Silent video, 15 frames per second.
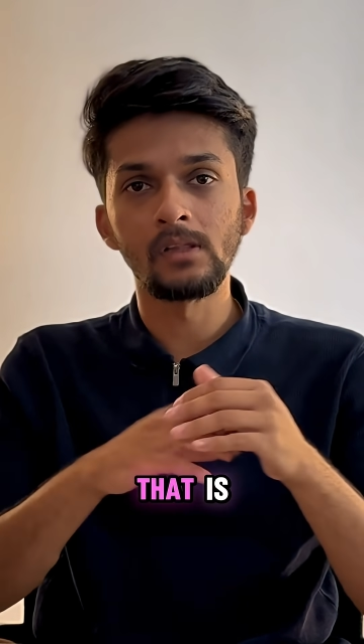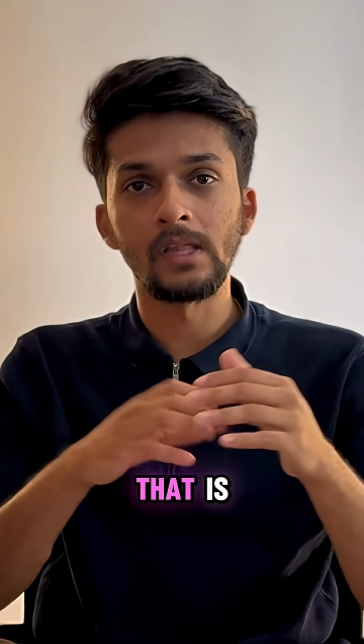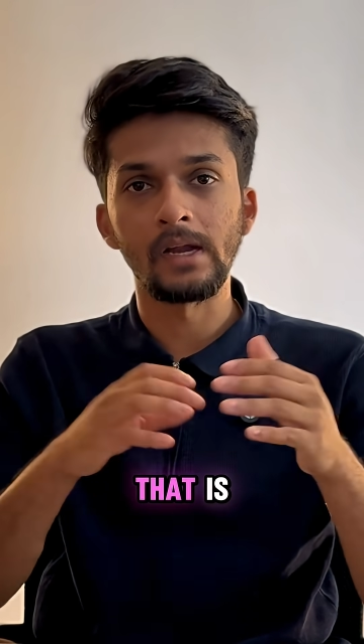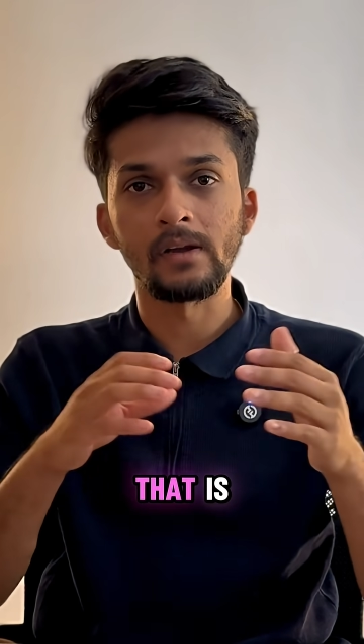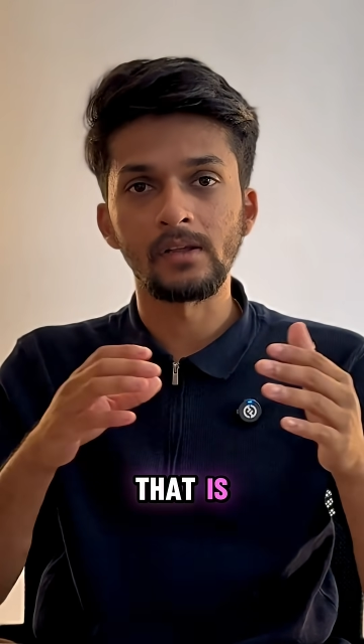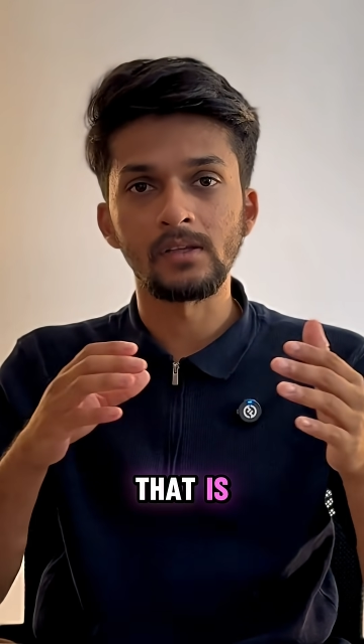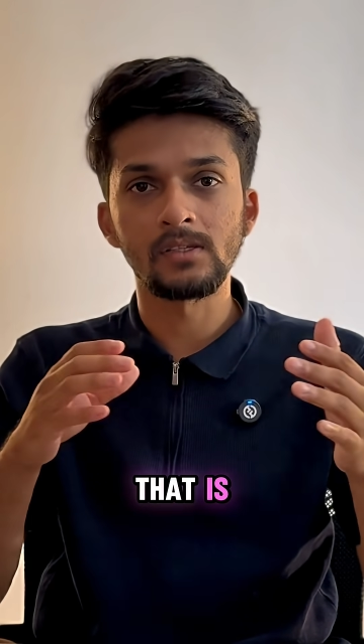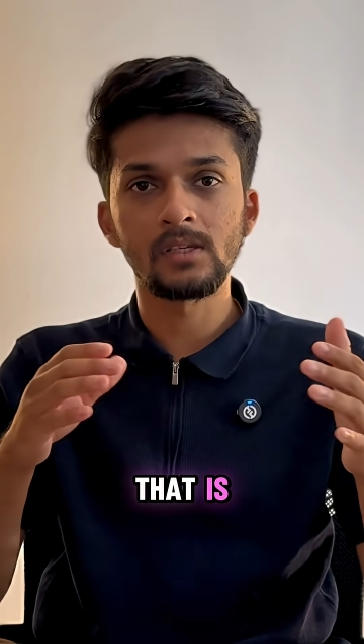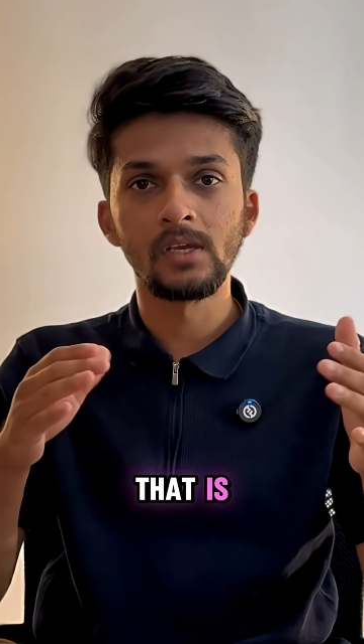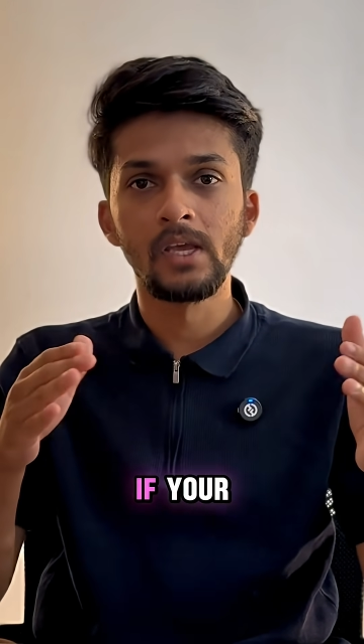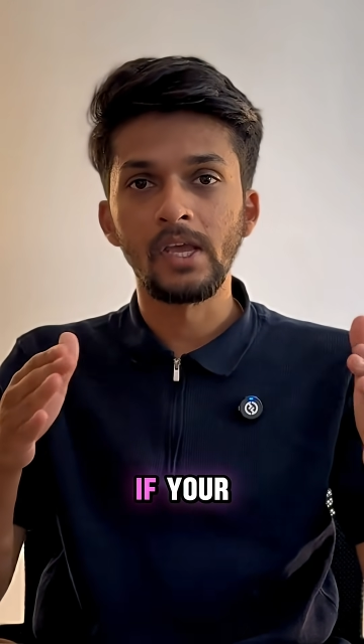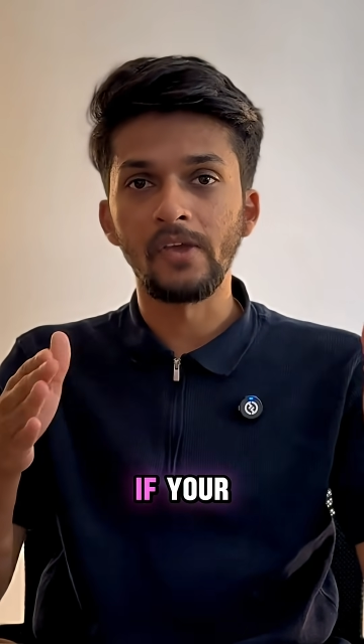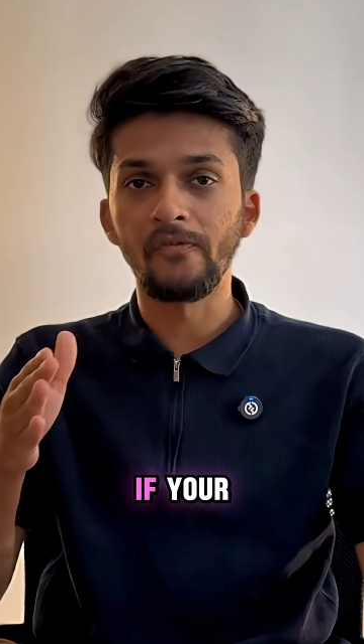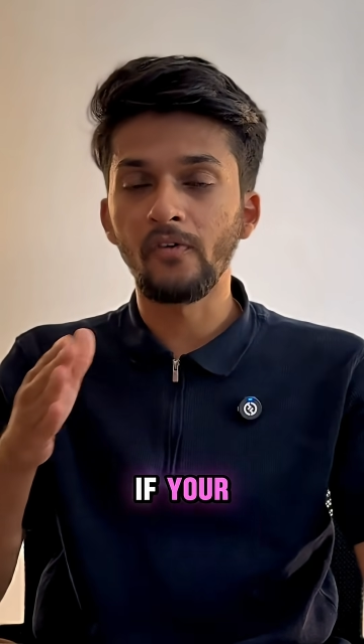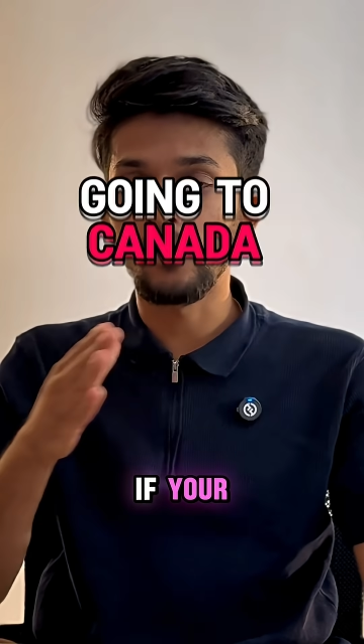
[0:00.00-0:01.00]
that is
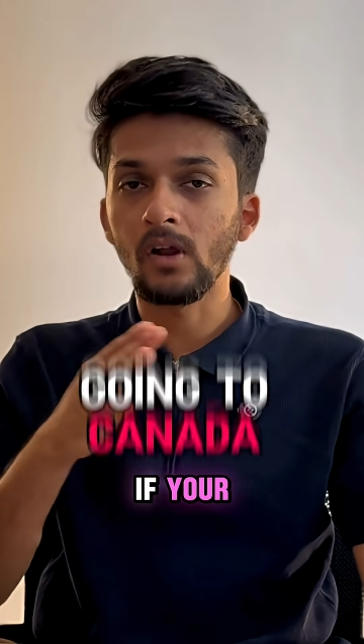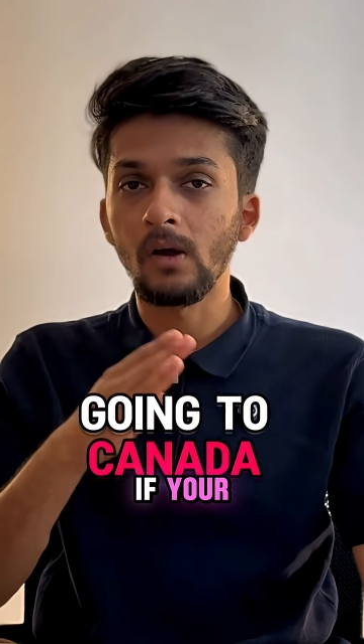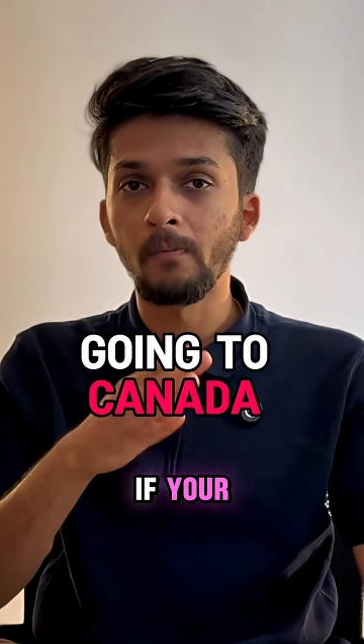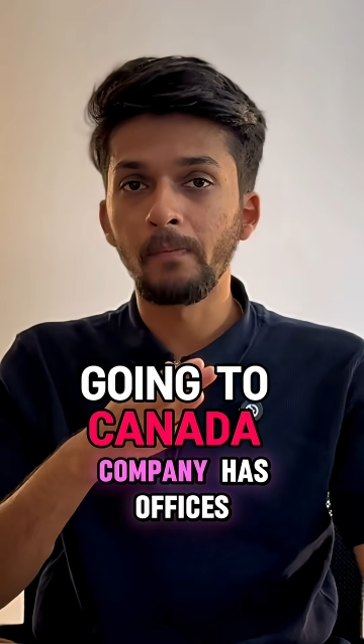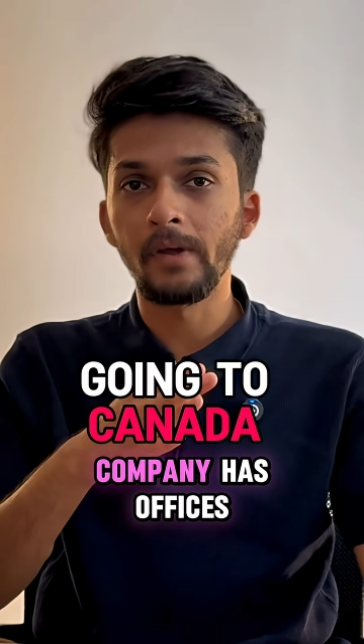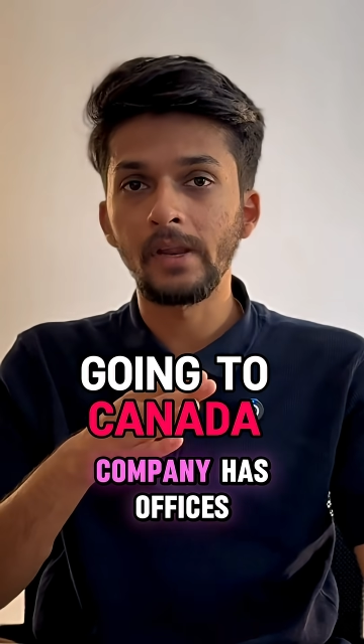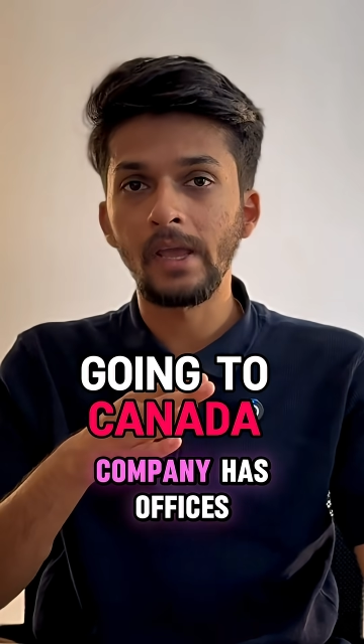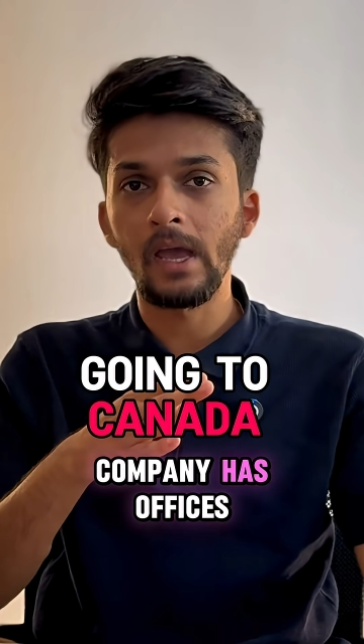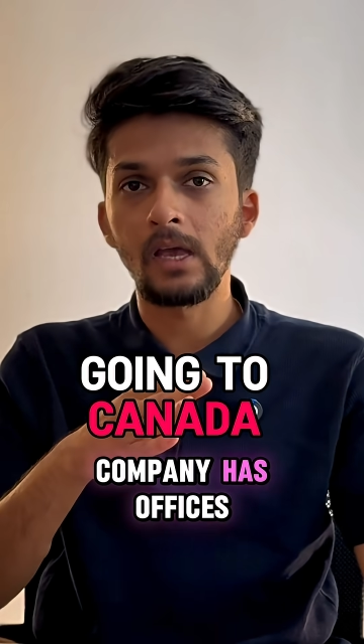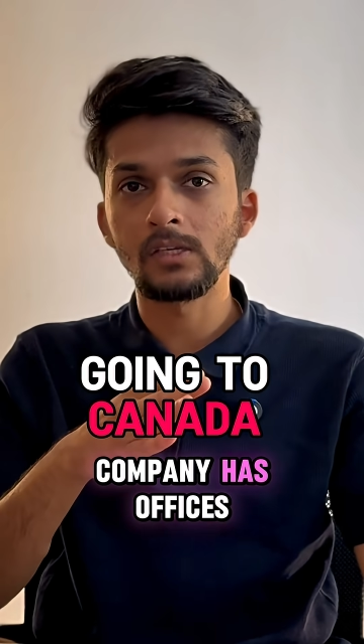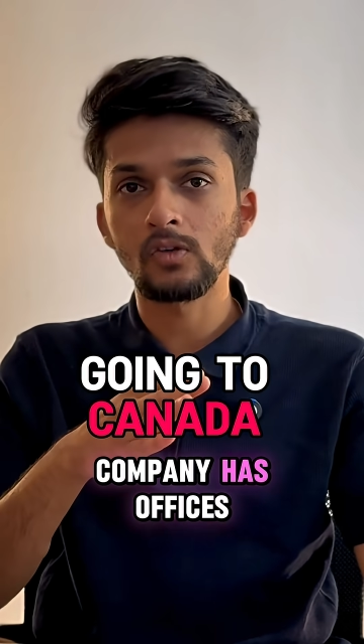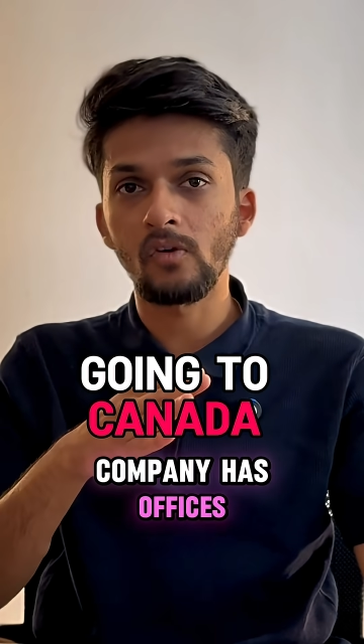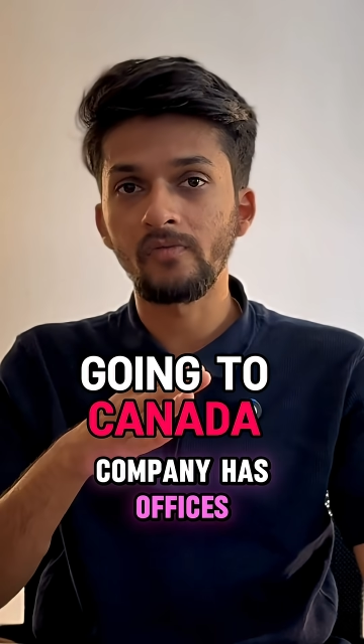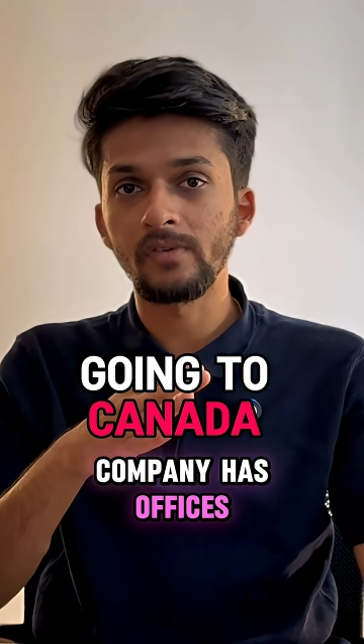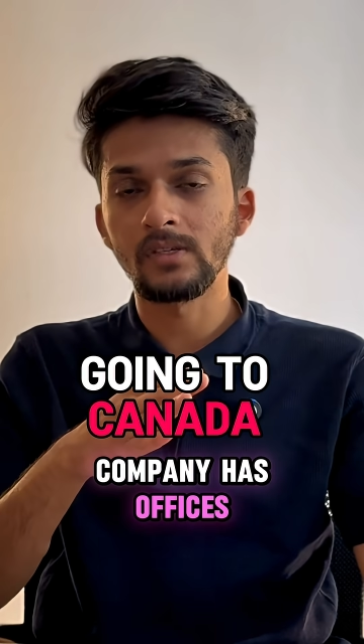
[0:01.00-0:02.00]
if your company has
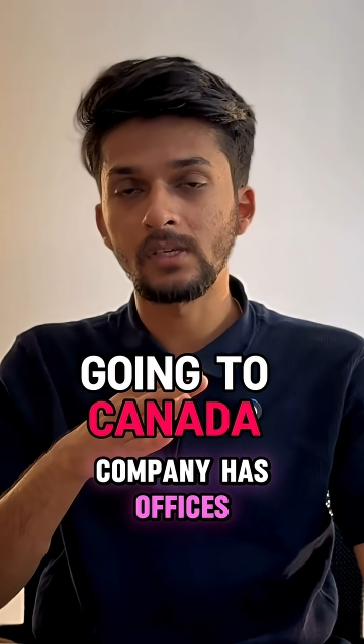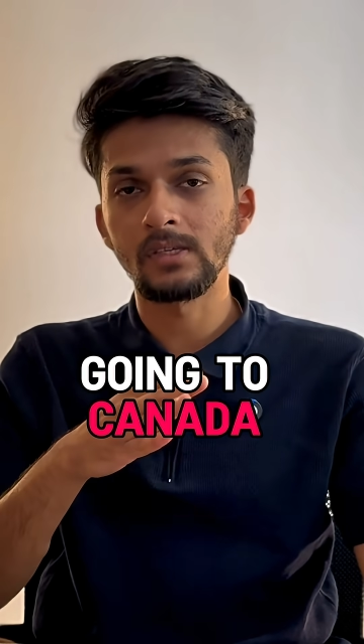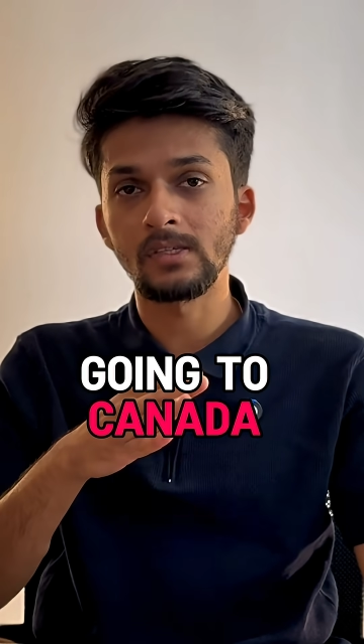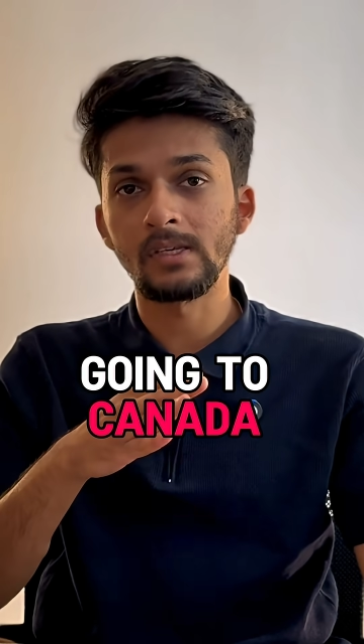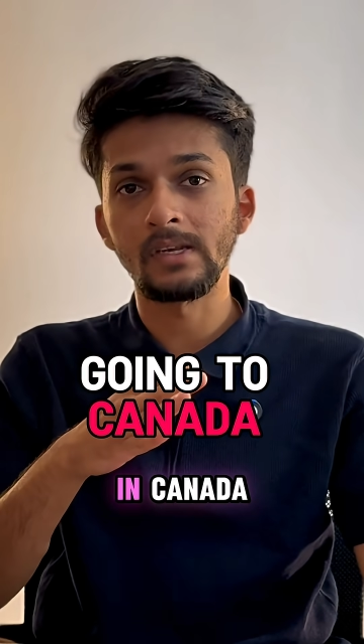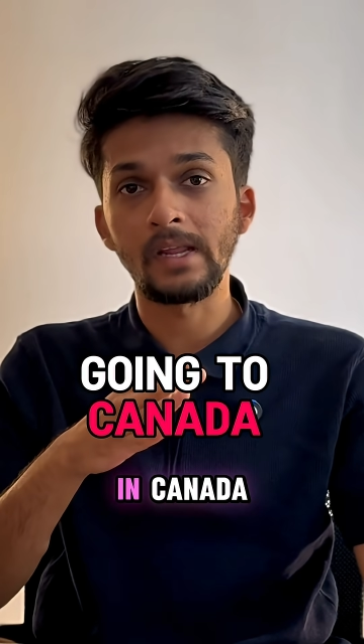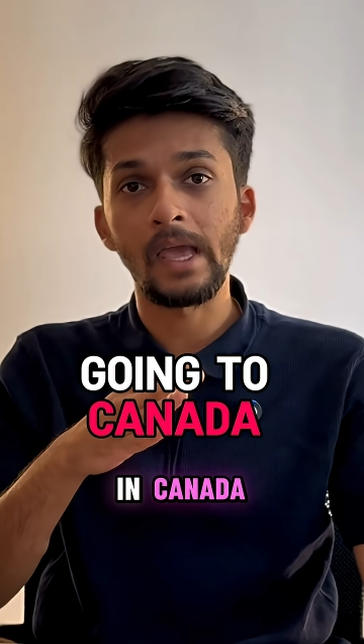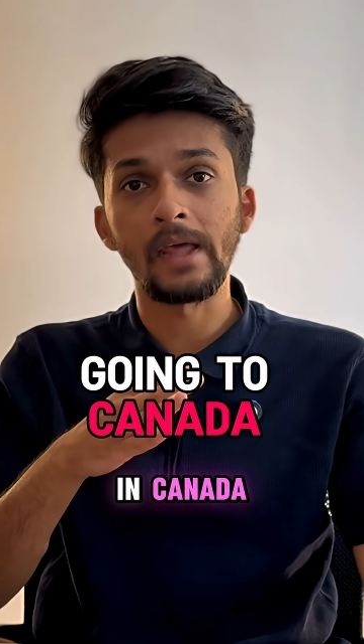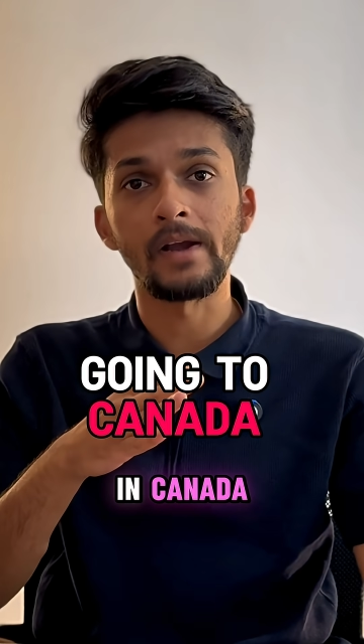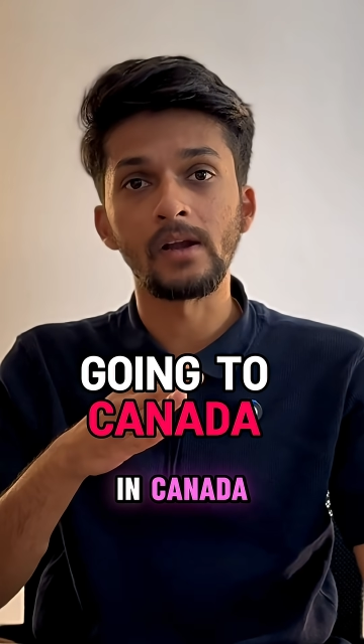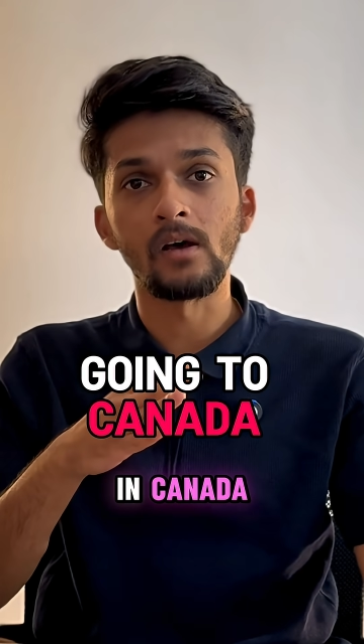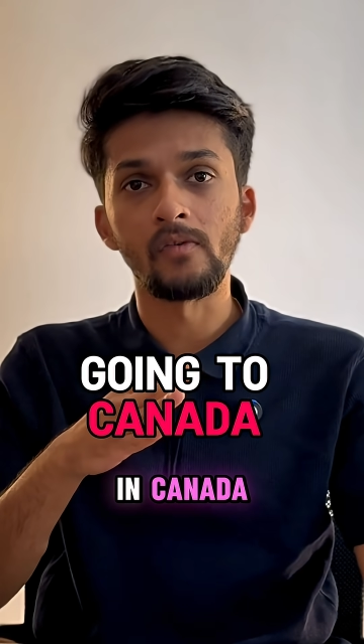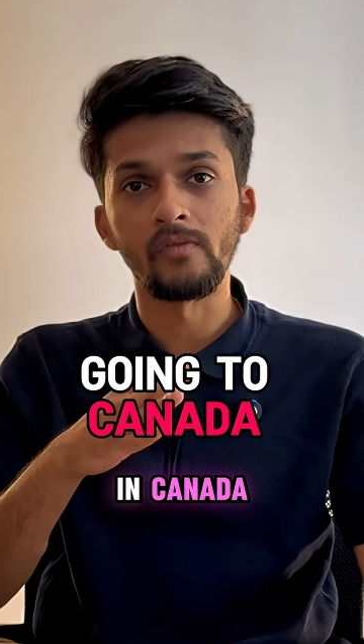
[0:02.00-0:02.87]
offices in Canada,